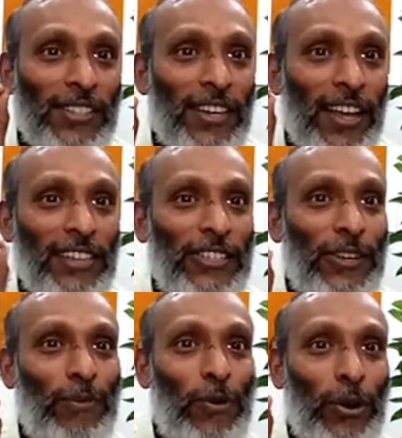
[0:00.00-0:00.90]

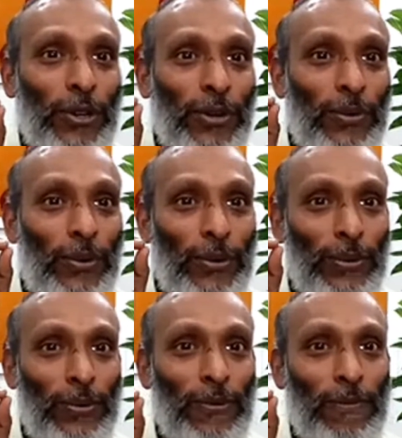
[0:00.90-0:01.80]
action what you
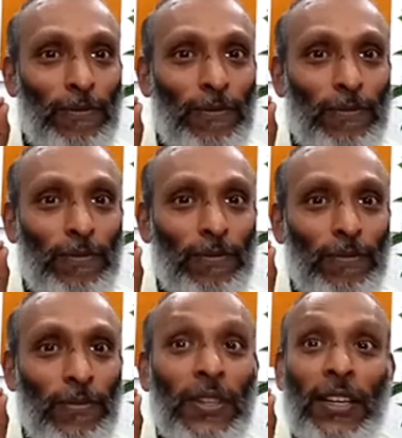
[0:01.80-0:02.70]
do.
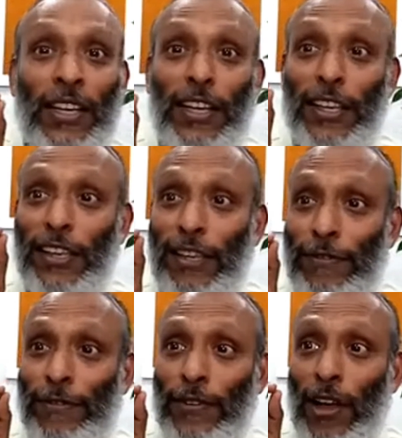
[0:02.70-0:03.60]

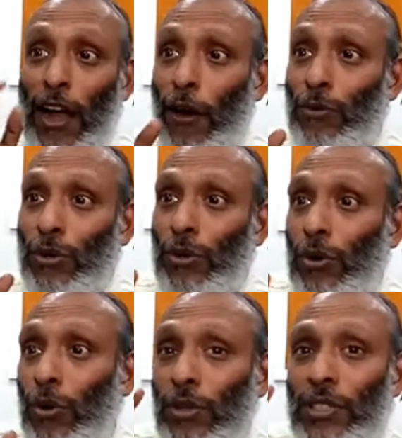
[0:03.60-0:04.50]
If how to
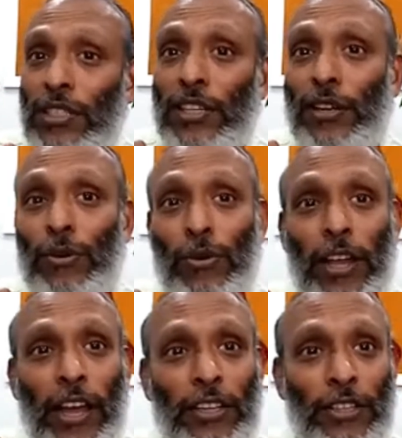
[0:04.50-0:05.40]
know is it a good
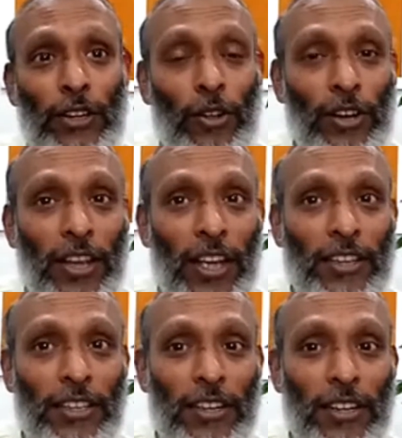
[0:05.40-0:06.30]
action or
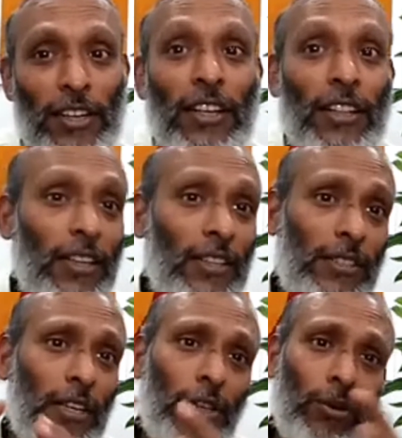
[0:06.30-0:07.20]
reaction? It's a
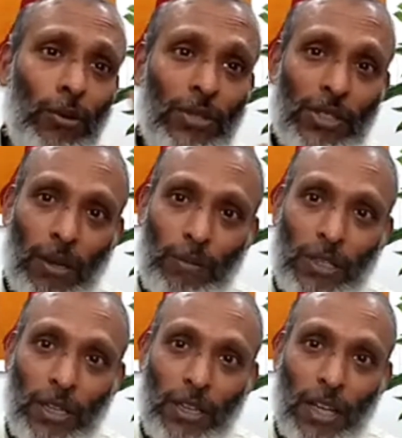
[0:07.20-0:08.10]
huge
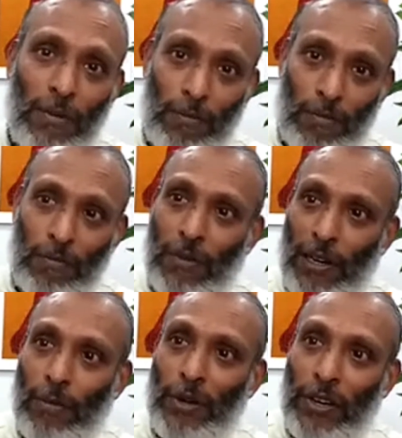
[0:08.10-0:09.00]
subject. I'm a
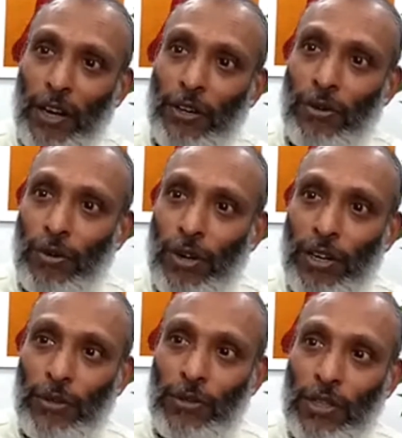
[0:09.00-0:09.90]
little bit trying to
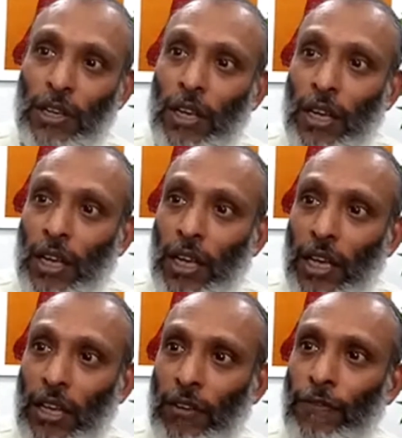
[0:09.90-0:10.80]
reduce.
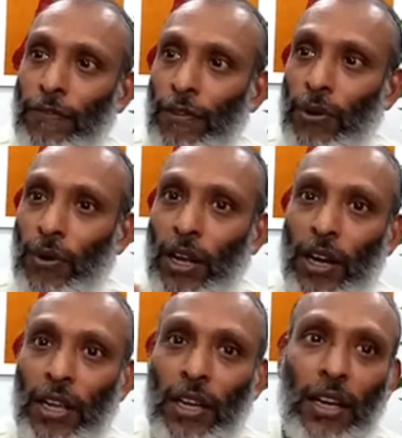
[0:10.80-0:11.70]
If your
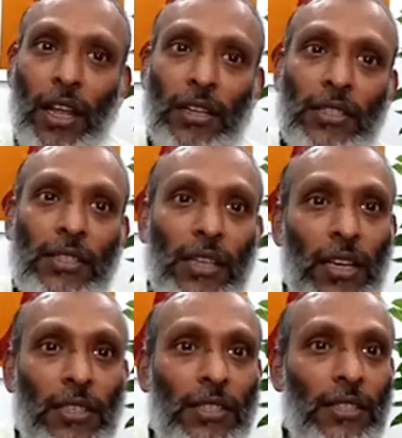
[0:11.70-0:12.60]
inner
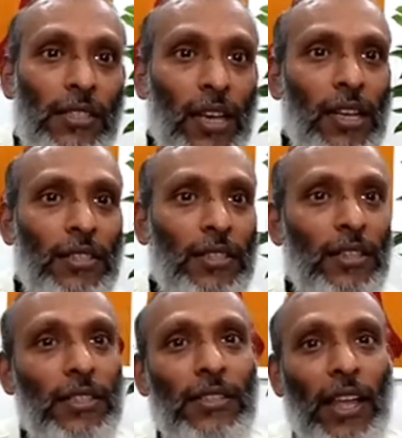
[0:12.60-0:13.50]
sense tells
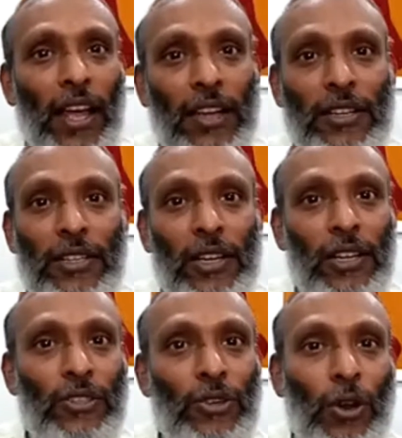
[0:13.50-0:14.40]
this action
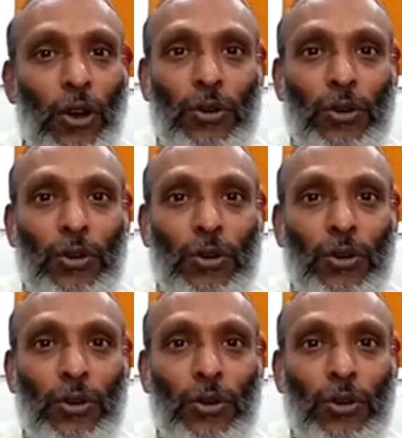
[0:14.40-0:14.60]
is not